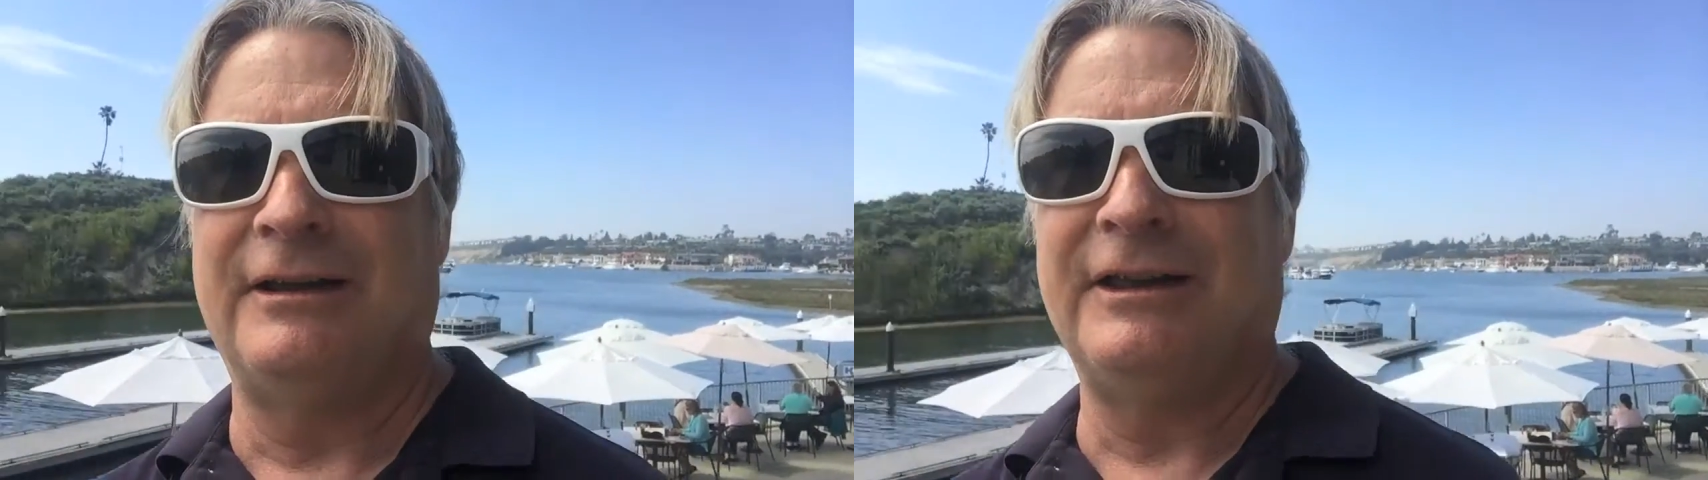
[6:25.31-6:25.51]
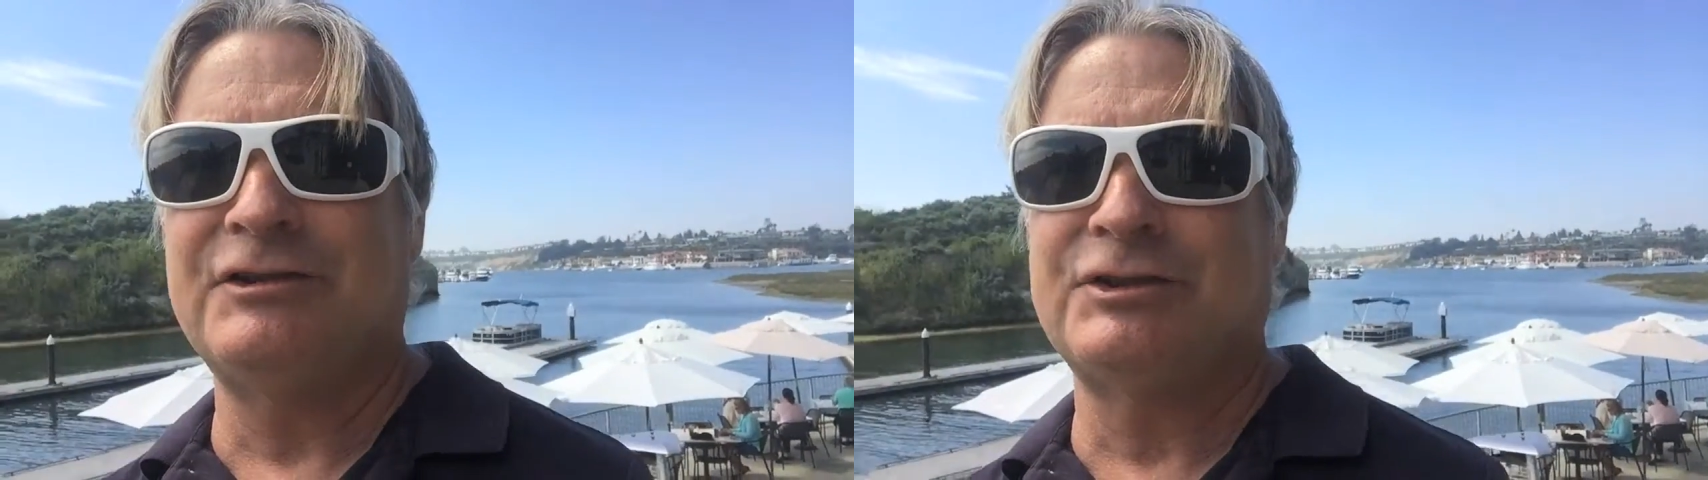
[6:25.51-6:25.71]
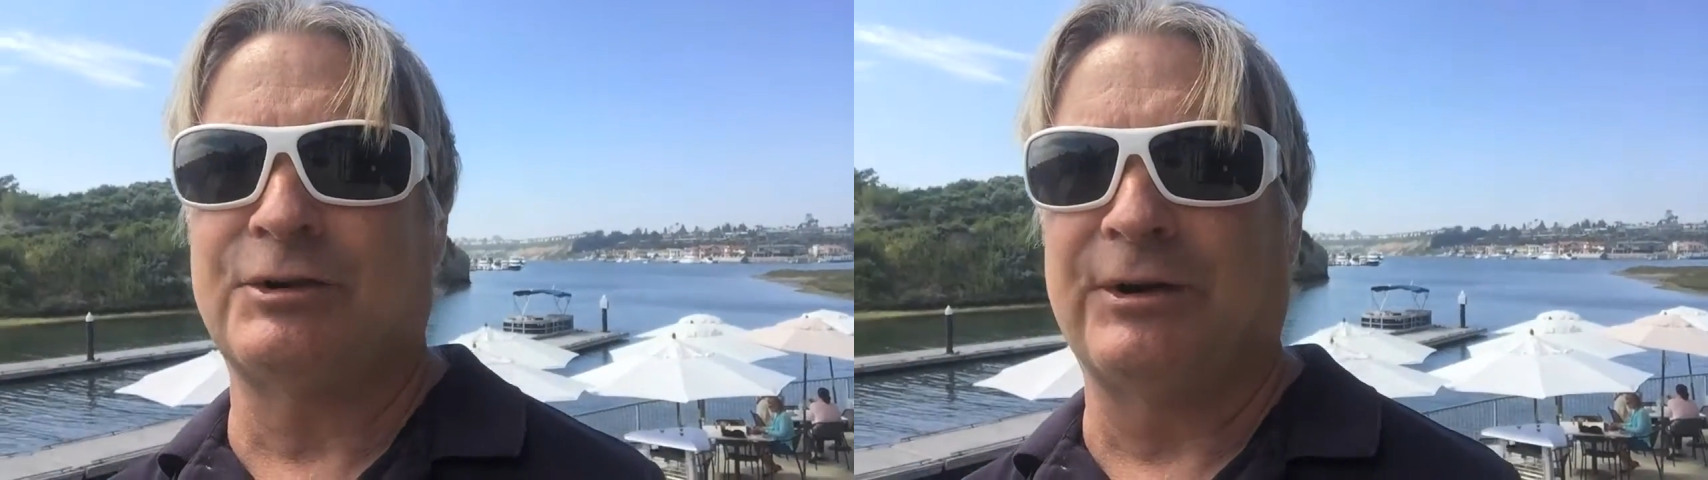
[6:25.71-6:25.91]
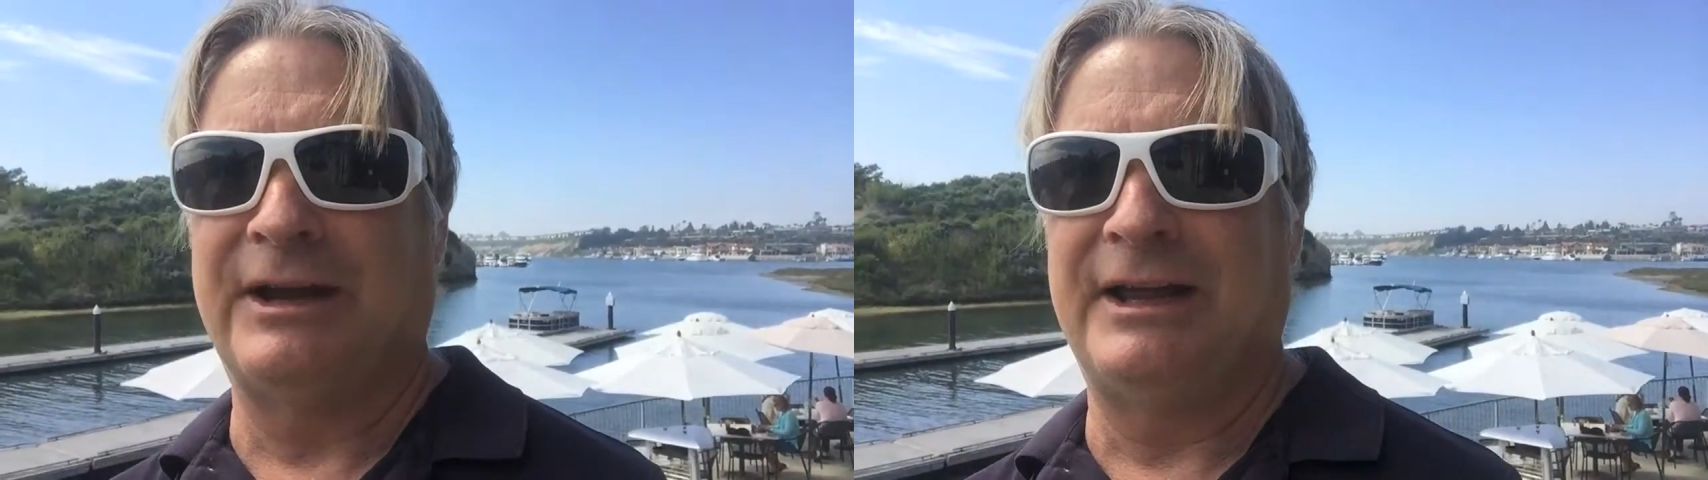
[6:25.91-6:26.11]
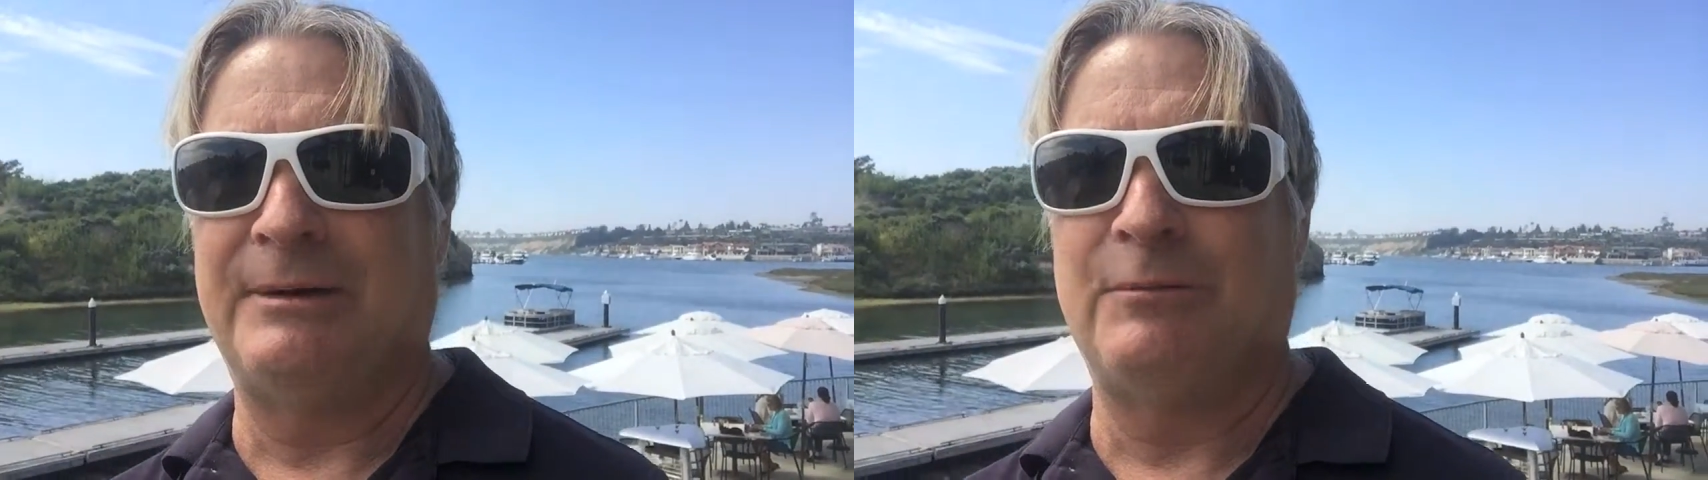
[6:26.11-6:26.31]

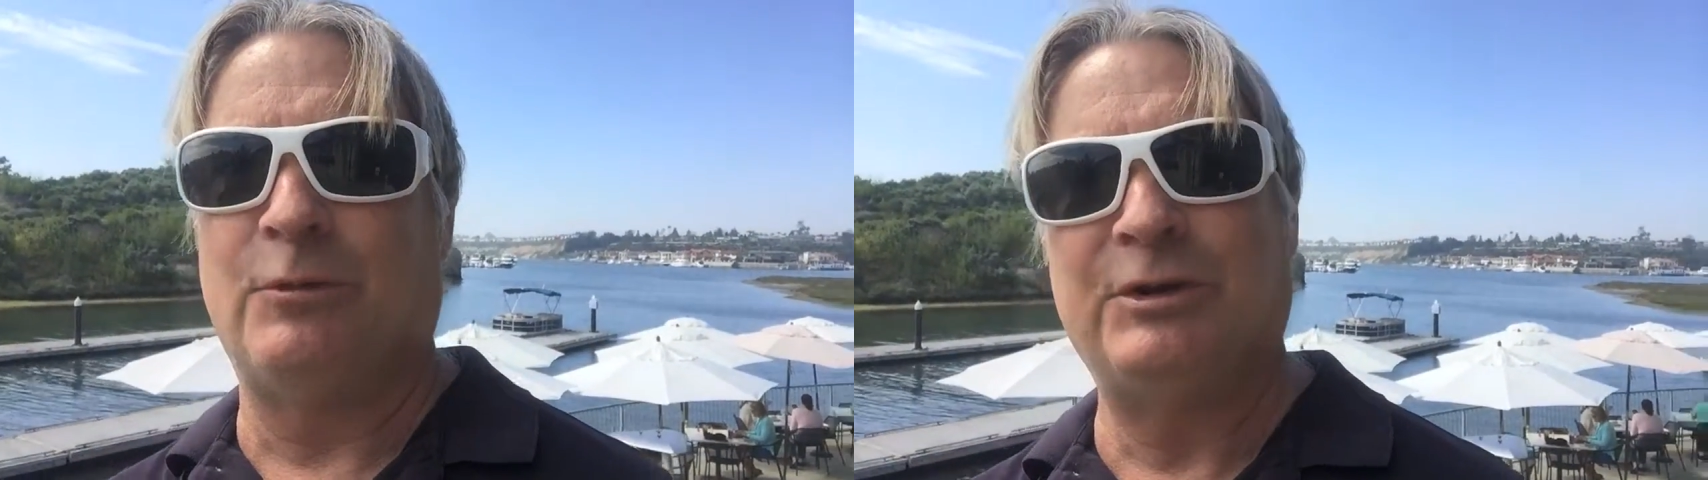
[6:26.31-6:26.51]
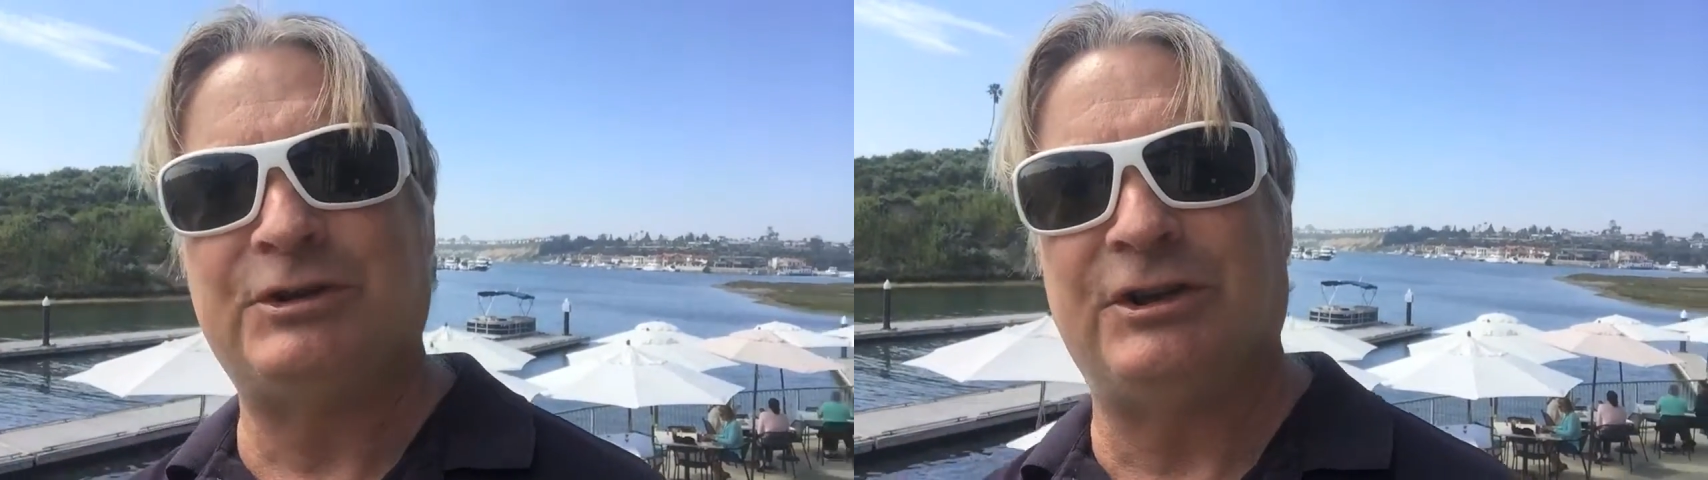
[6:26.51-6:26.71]
Instagram, which